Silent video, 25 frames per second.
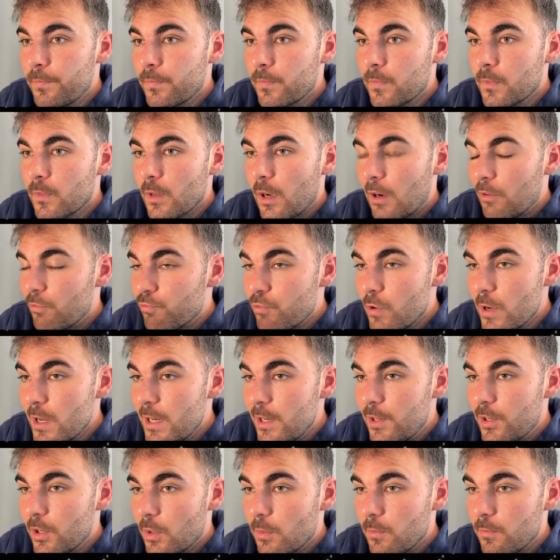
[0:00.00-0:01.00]
I really
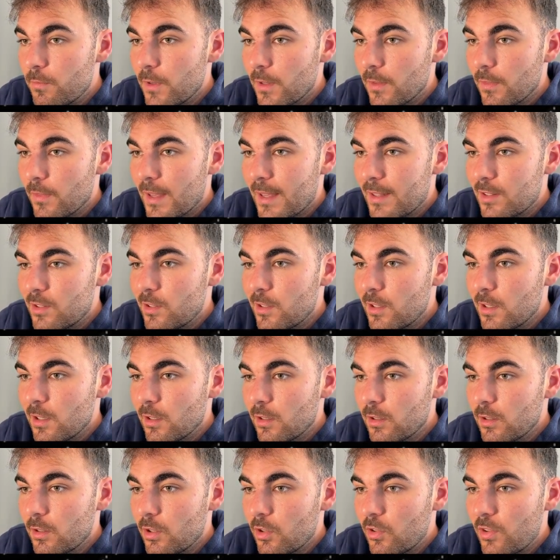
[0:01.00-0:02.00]
don't think that's it,
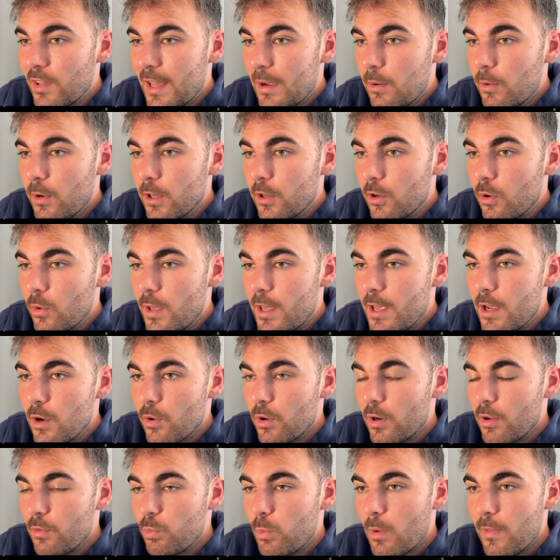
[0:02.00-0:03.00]
because now I go here
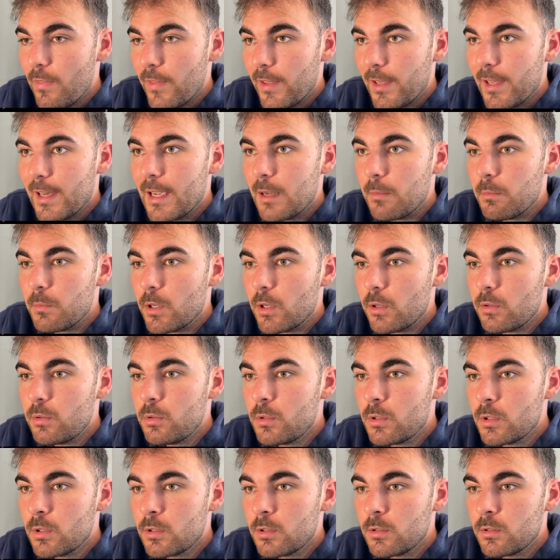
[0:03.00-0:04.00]
and I've won the game, no?
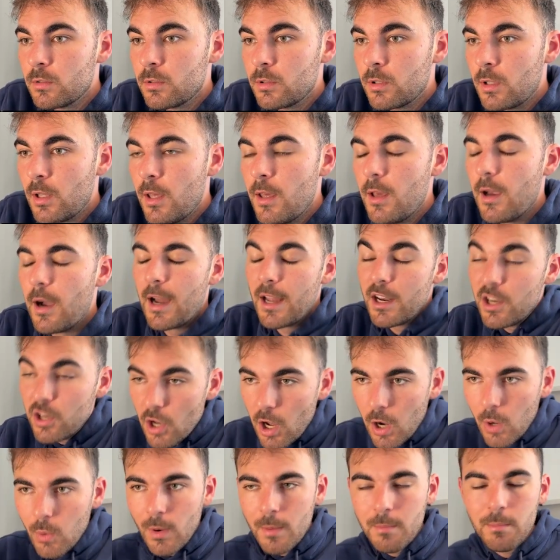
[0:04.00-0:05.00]
I
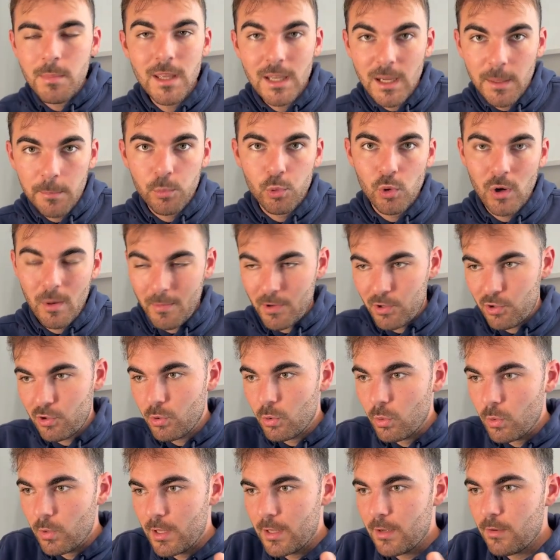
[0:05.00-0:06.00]
know I'm being
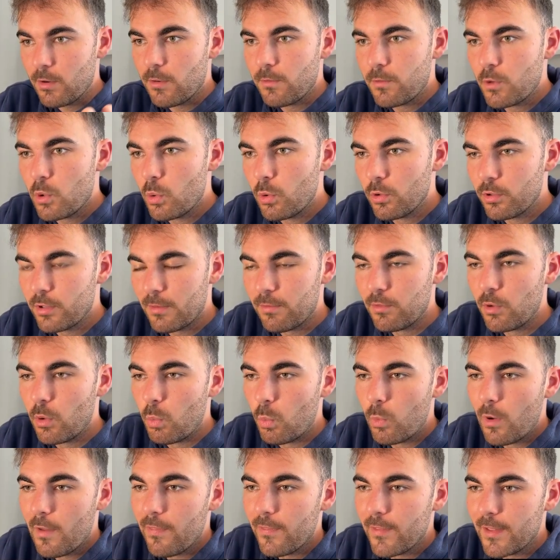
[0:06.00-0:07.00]
premature here, of course I've not
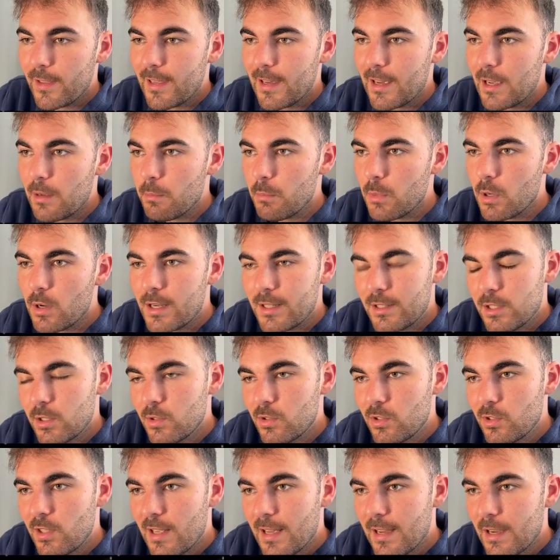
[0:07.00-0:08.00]
won the game, but I
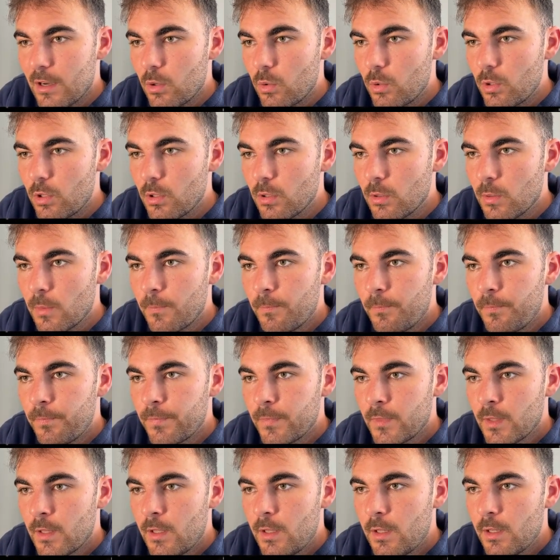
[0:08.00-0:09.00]
don't see how you...
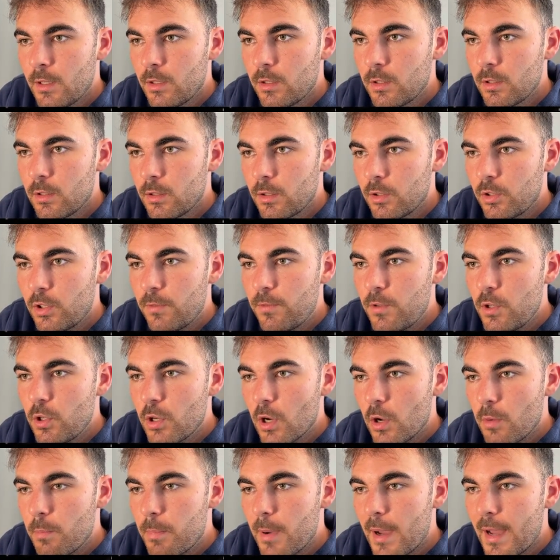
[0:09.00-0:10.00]
Because if you
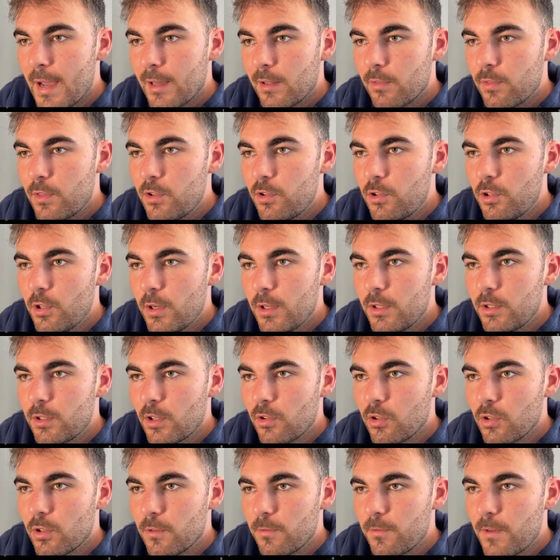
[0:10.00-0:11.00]
go back, this knight
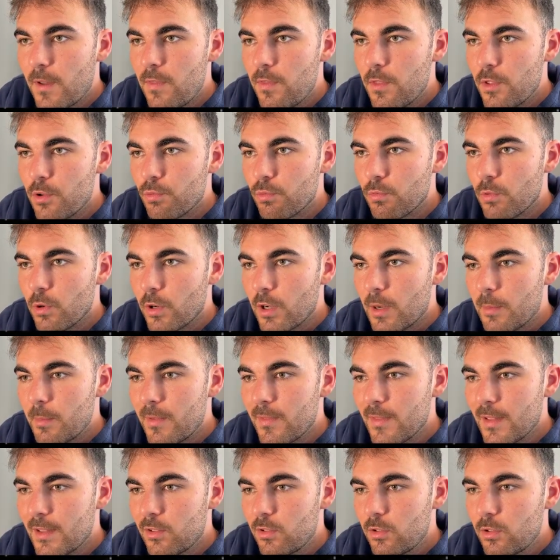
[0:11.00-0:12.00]
doesn't defend this rook. I mean,
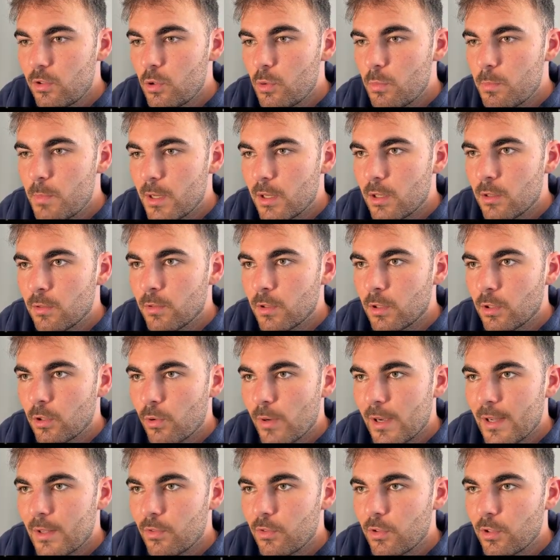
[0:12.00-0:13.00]
that's too big of a
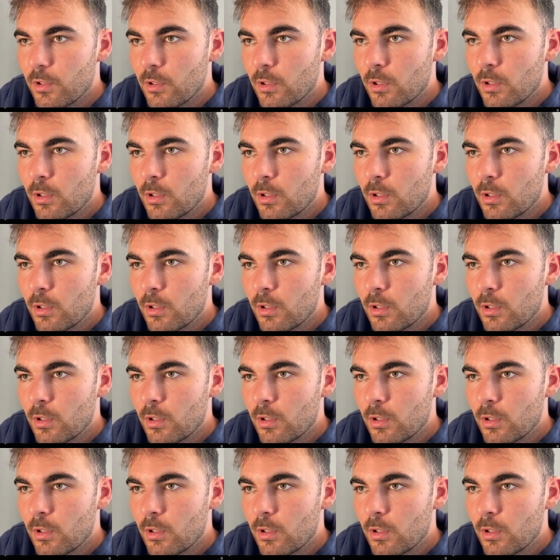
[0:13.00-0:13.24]
ground to...